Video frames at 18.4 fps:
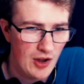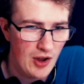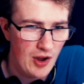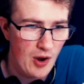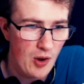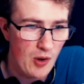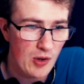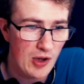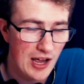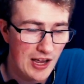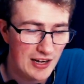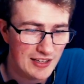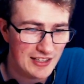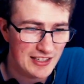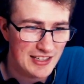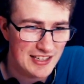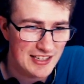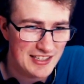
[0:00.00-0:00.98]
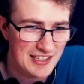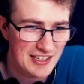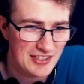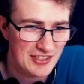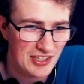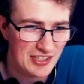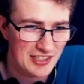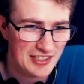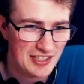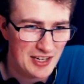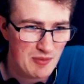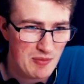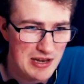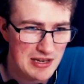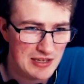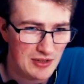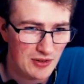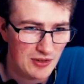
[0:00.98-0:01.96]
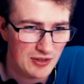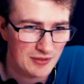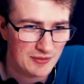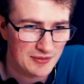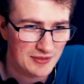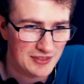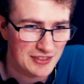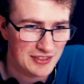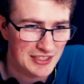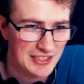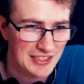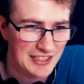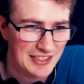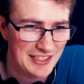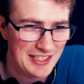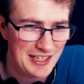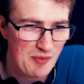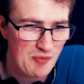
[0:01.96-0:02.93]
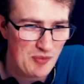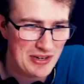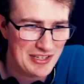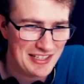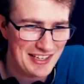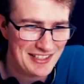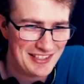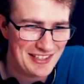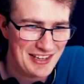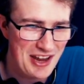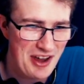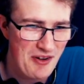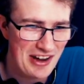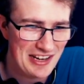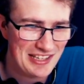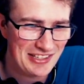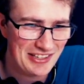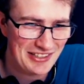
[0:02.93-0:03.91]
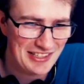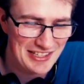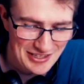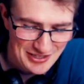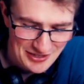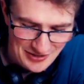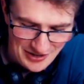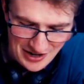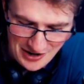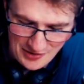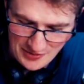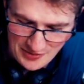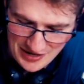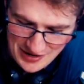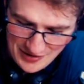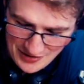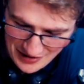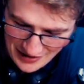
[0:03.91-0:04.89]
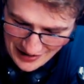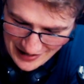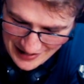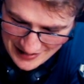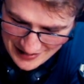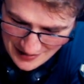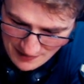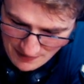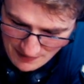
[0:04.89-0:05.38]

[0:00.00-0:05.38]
wholeheartedly considers Justin a mentor? Cubwiz says, no, I certainly do too. Oh, you guys.